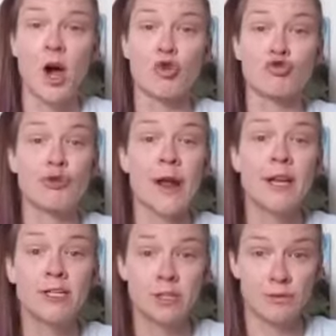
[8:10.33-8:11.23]
a
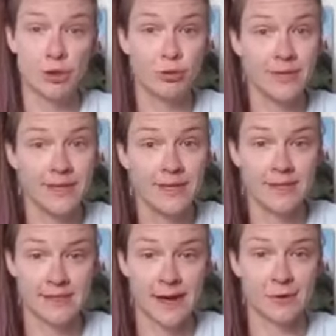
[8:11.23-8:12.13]
range of unique
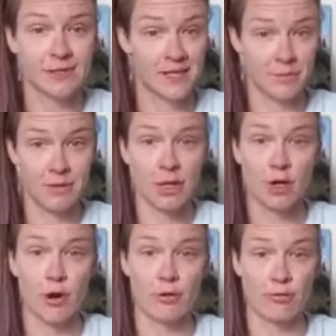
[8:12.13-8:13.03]
sounds that can be
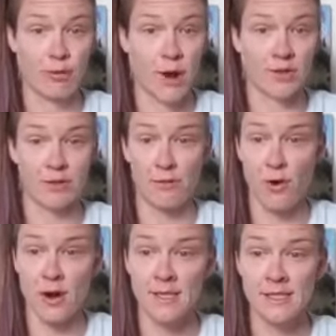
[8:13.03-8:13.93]
heard throughout the
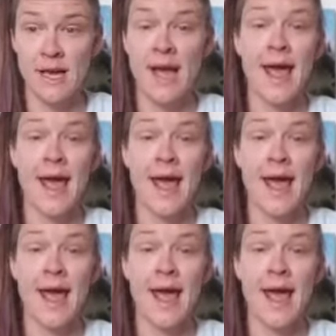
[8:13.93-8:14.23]
forest,